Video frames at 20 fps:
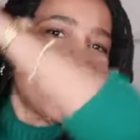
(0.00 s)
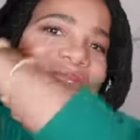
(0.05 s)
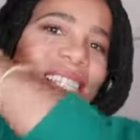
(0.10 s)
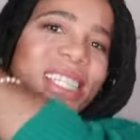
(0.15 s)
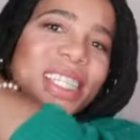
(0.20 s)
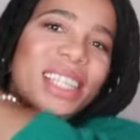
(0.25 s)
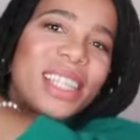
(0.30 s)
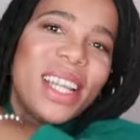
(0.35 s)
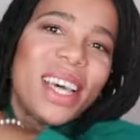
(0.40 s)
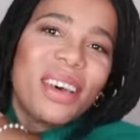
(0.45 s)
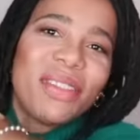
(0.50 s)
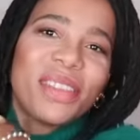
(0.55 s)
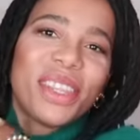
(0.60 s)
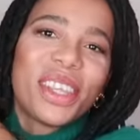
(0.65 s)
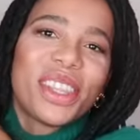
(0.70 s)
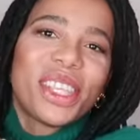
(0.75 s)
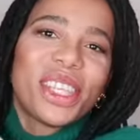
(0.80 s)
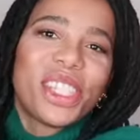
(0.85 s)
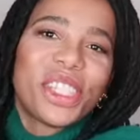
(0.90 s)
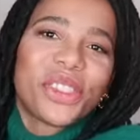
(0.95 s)
I just loved
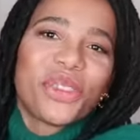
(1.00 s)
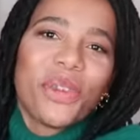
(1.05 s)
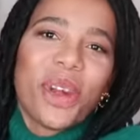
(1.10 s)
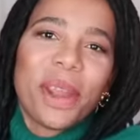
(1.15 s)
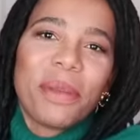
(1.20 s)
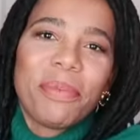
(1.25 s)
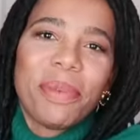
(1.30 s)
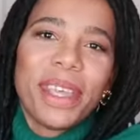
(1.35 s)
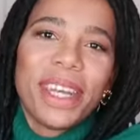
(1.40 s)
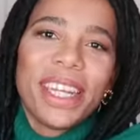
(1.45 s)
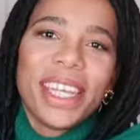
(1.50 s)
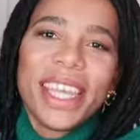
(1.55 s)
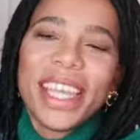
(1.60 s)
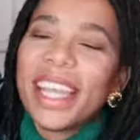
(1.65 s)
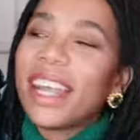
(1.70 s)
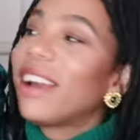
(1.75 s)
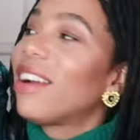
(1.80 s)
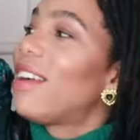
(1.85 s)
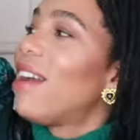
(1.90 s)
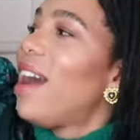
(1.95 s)
the drape in
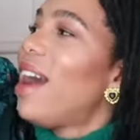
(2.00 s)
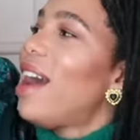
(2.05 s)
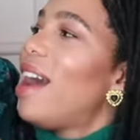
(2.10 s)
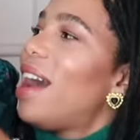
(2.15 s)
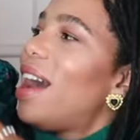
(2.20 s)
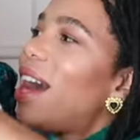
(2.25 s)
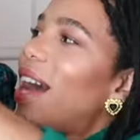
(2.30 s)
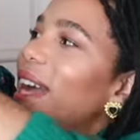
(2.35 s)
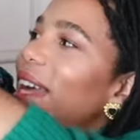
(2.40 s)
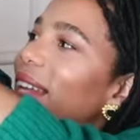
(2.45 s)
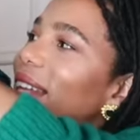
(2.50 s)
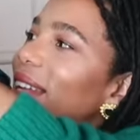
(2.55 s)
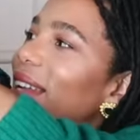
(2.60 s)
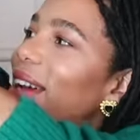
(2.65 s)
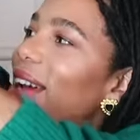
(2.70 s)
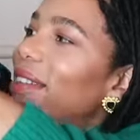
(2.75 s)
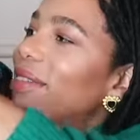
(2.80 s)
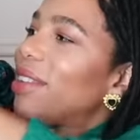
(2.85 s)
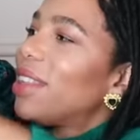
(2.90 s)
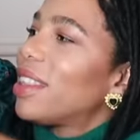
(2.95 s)
here I
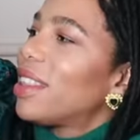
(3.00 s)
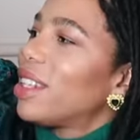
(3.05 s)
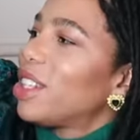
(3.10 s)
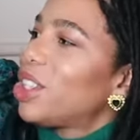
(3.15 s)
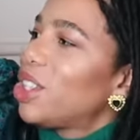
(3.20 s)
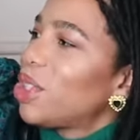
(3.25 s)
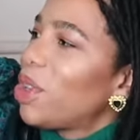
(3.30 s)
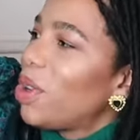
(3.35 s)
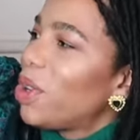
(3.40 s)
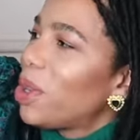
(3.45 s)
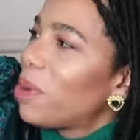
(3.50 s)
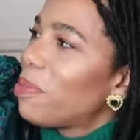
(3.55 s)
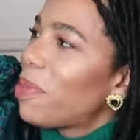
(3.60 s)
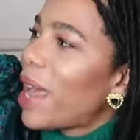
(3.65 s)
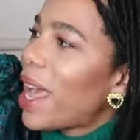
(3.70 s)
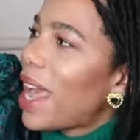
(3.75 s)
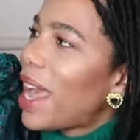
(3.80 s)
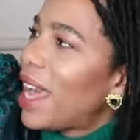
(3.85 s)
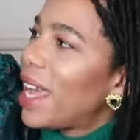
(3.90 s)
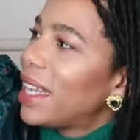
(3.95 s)
loved the shoulder
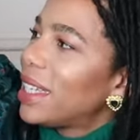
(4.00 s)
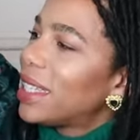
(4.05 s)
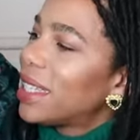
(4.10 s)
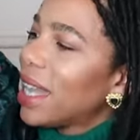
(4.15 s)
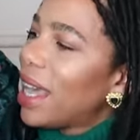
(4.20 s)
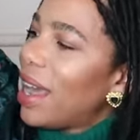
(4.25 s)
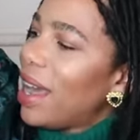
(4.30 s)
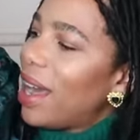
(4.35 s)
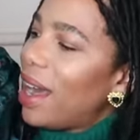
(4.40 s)
pads.